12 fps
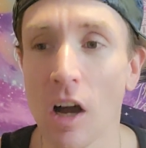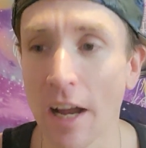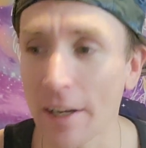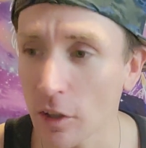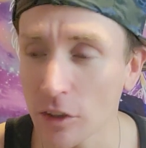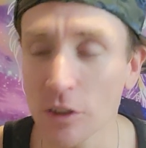
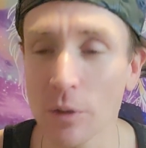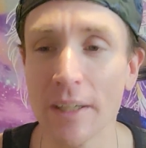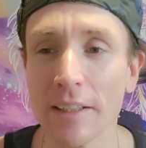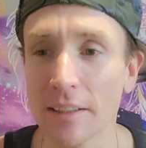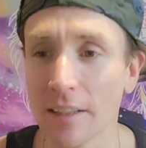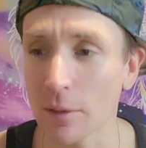And also
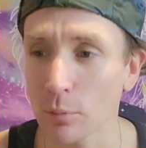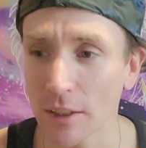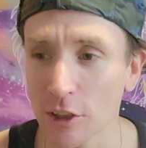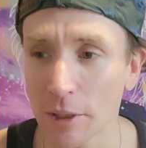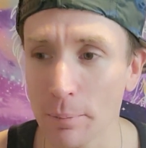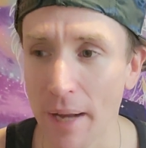in
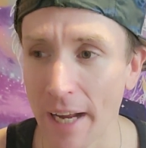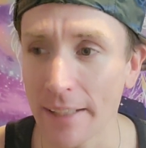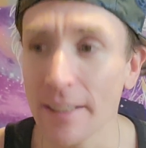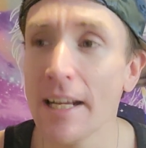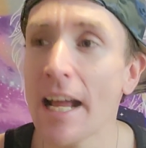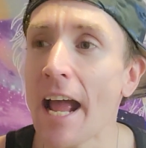gut-wrenching pain.
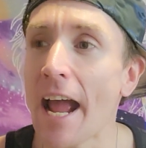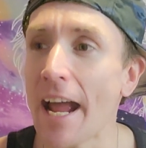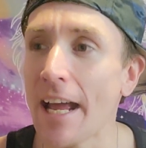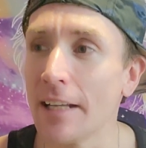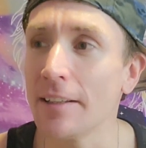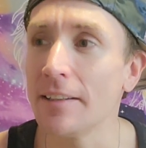
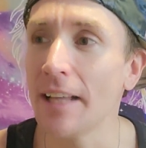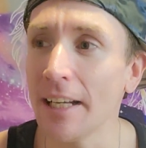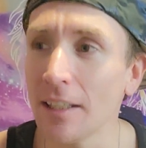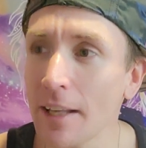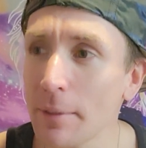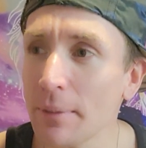And they
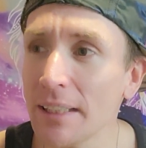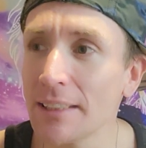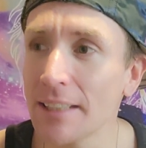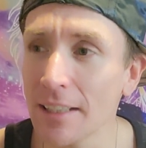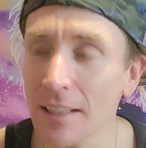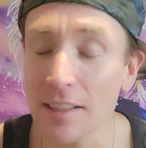let me
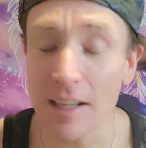stay